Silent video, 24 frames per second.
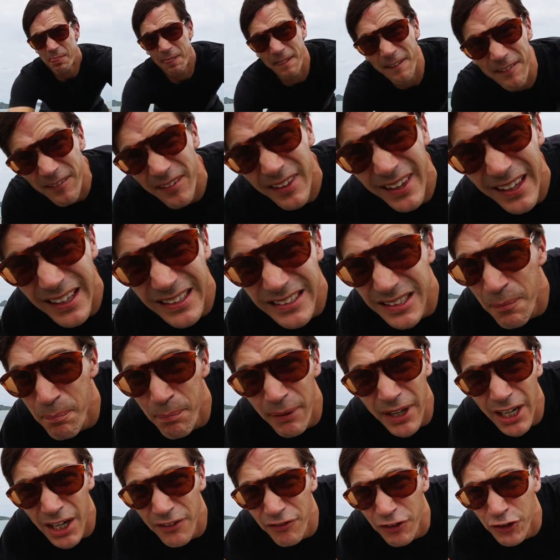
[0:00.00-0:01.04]
Yai. It's a
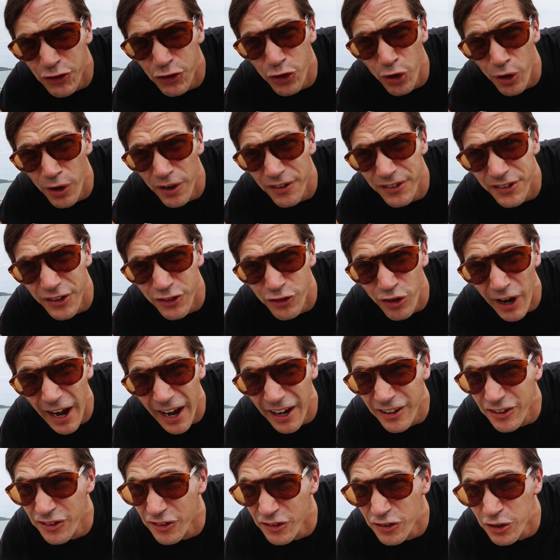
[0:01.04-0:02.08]
bit of a tourist
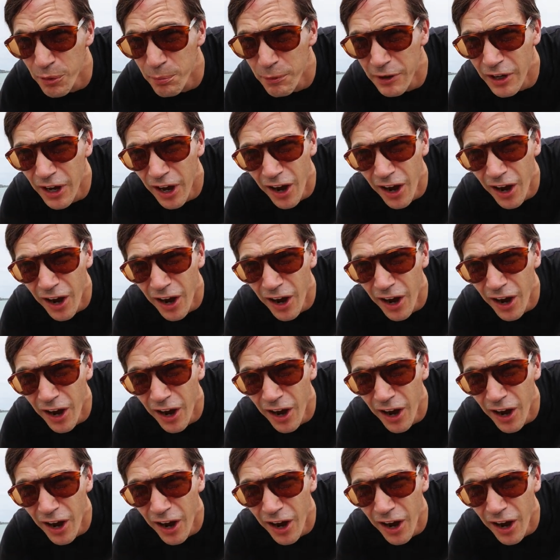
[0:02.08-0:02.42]
attraction, to be